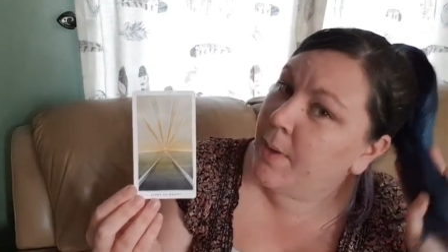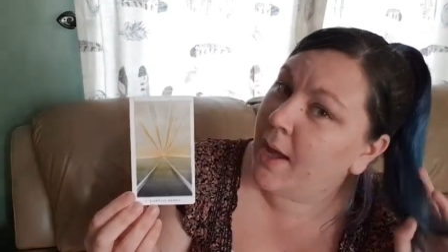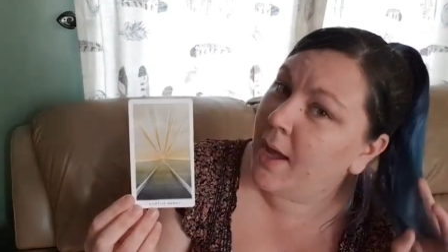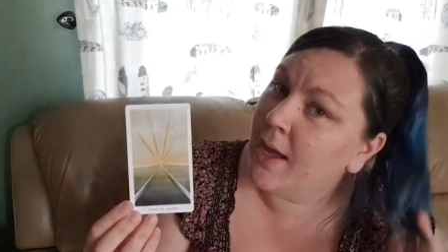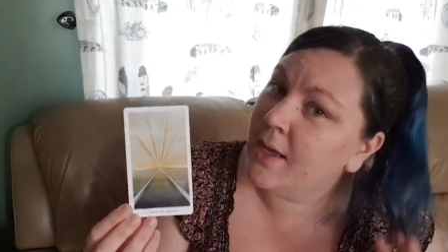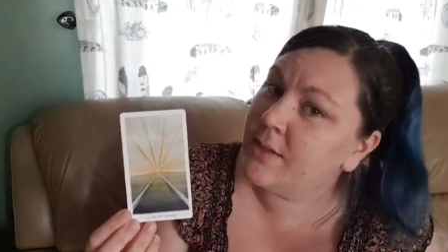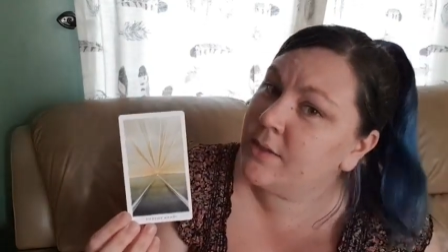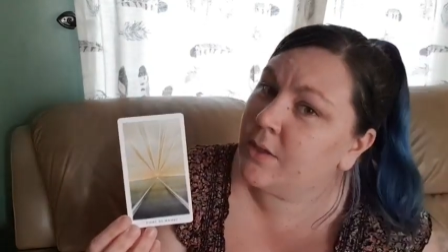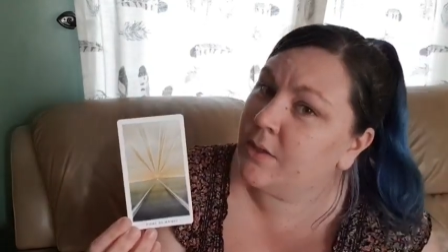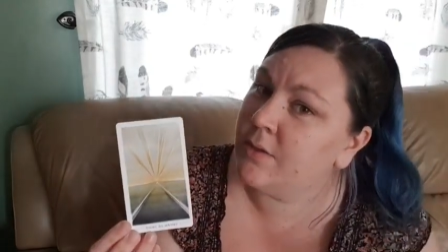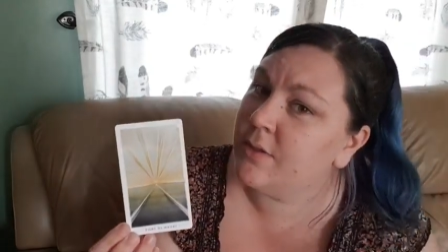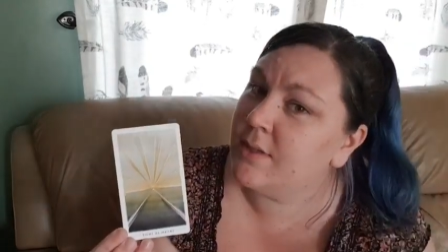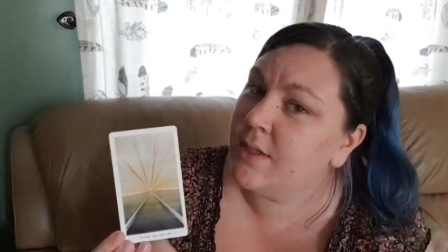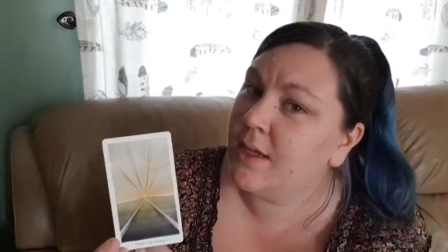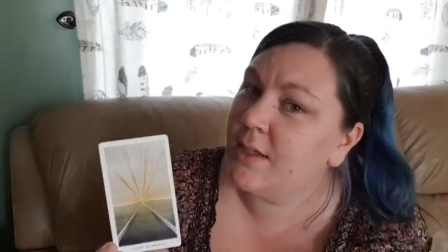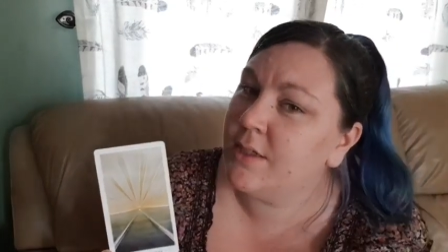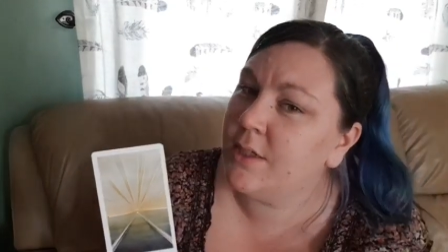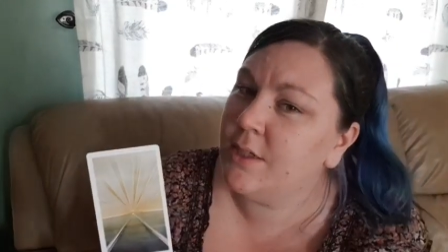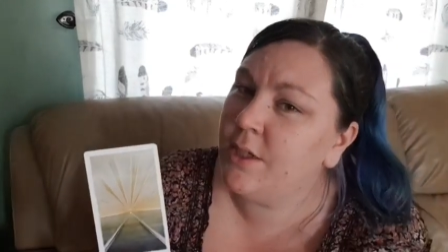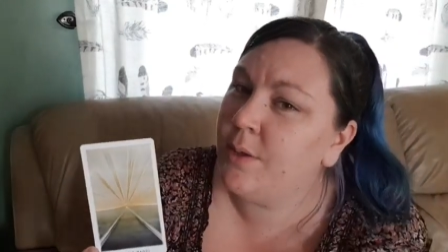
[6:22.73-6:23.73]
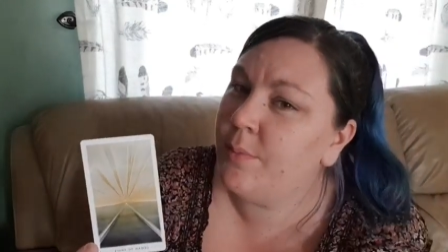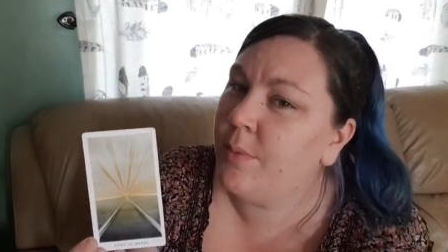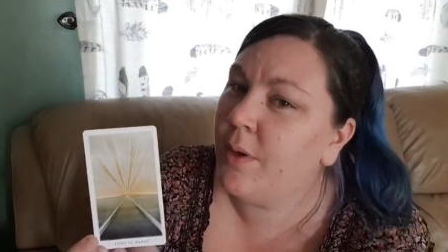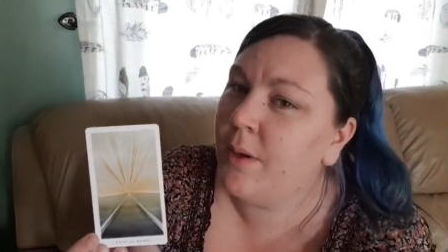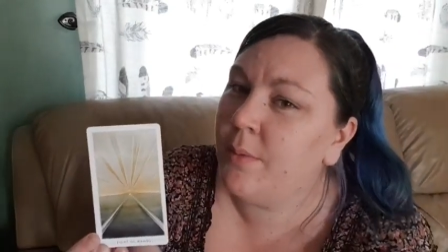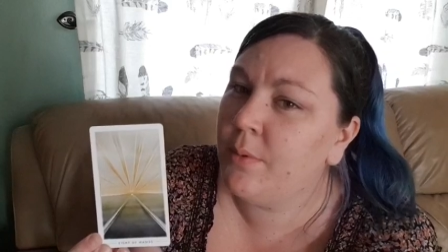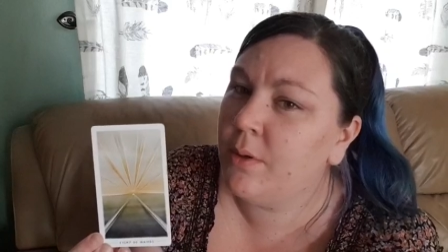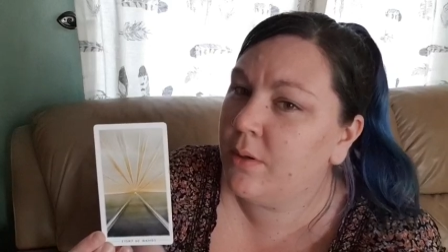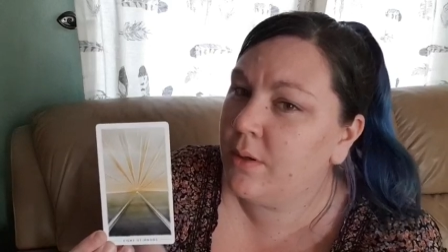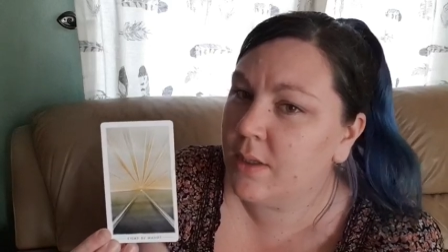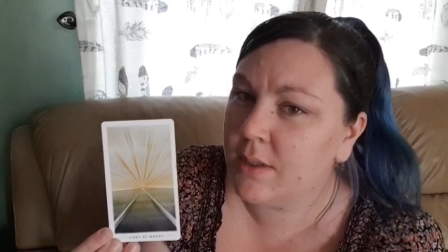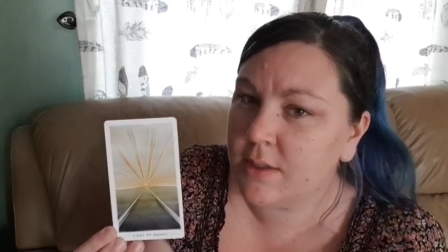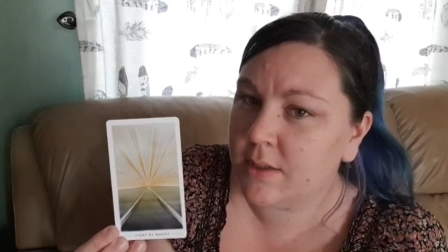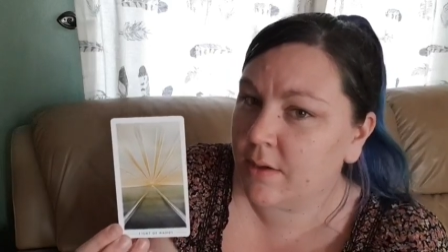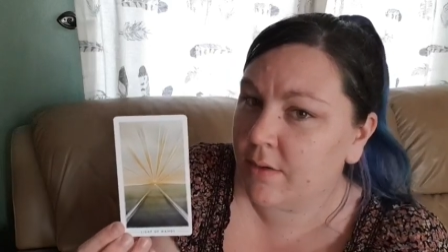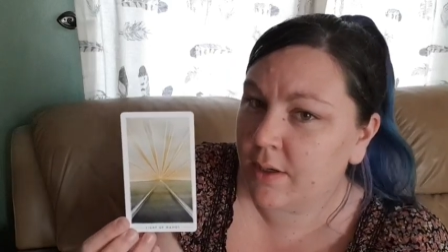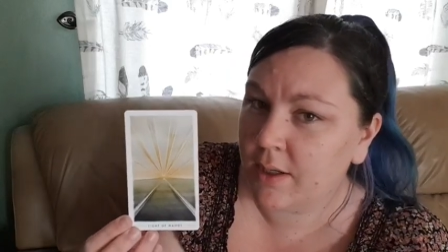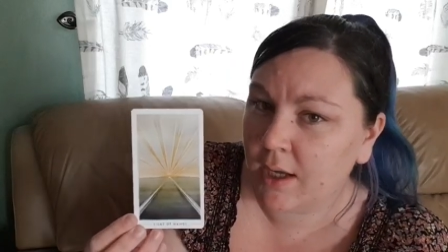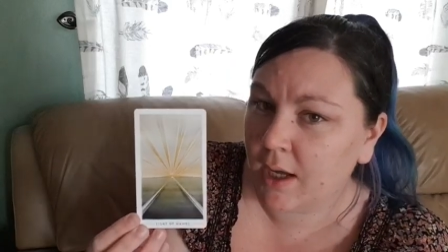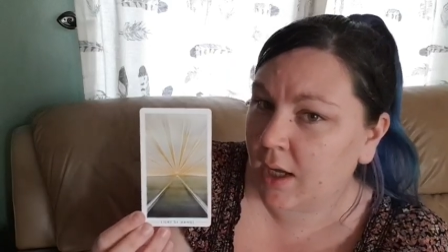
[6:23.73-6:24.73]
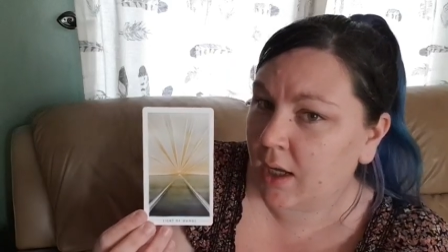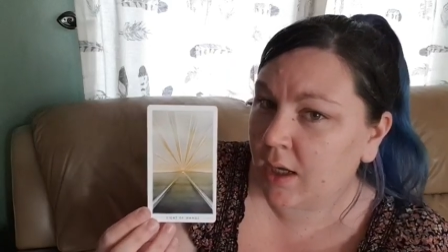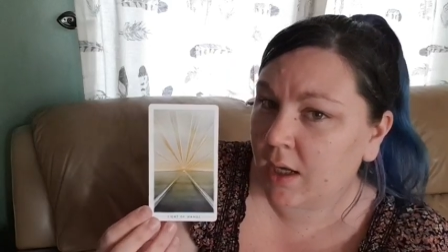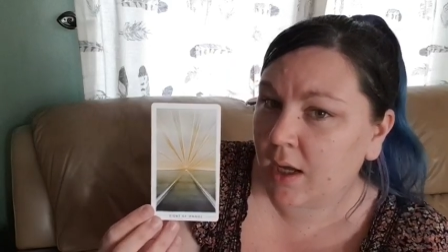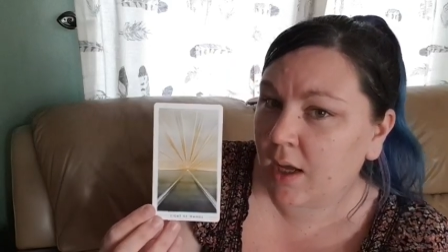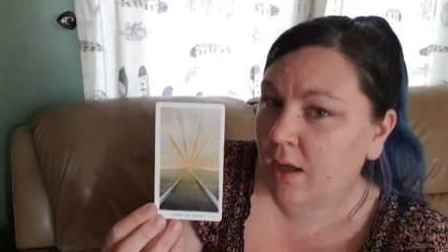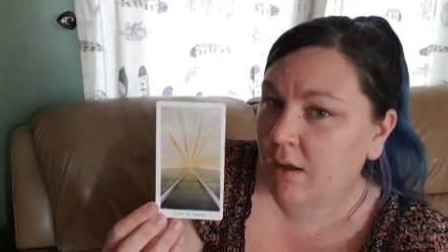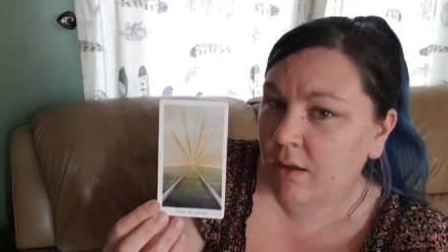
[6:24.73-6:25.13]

past contacting you, but I'm not necessarily getting